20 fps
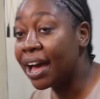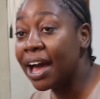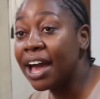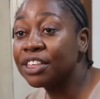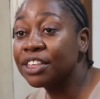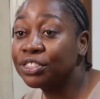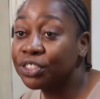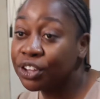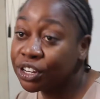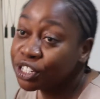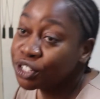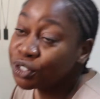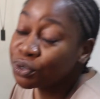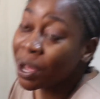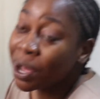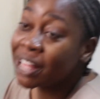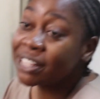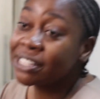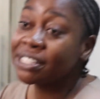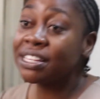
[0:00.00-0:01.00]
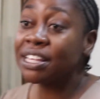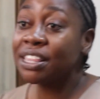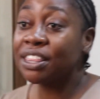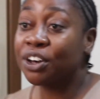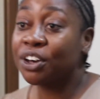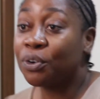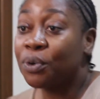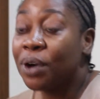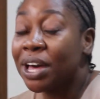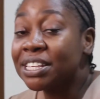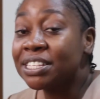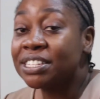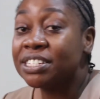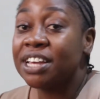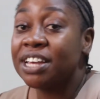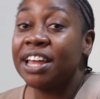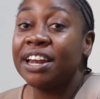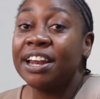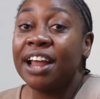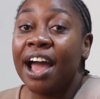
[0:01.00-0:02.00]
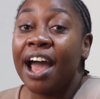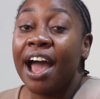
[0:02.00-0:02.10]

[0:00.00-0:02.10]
I thought to answer the question,